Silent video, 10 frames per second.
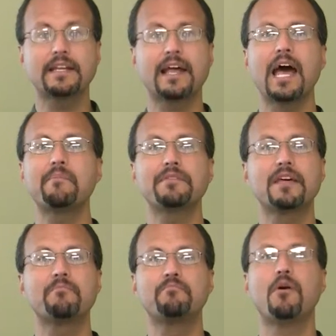it happen
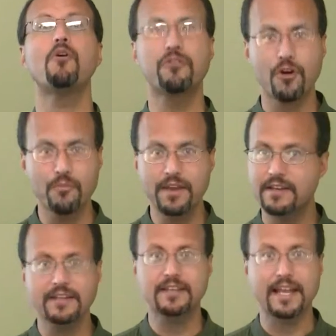that both
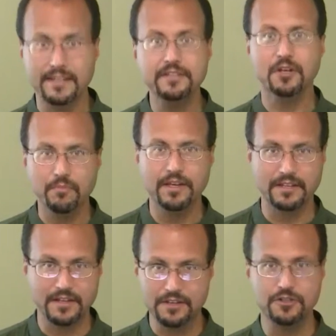obedient and
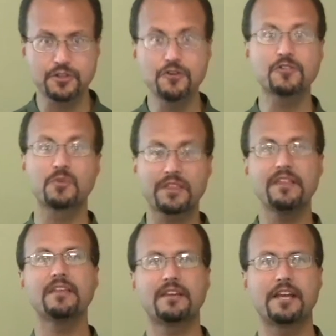disobedient Jews
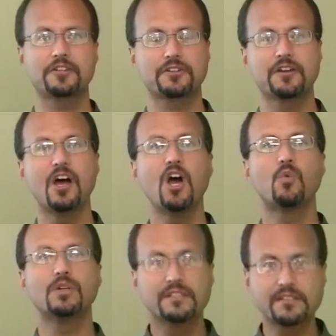within the nation
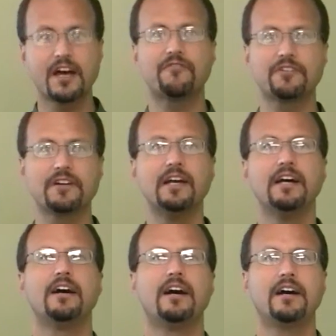would suffer
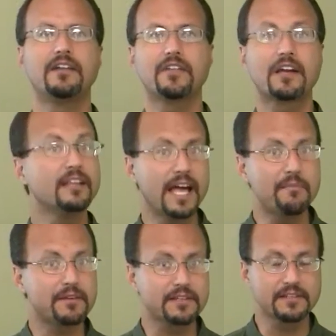the
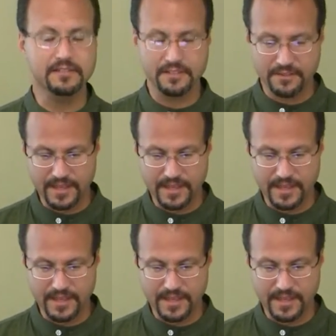calamities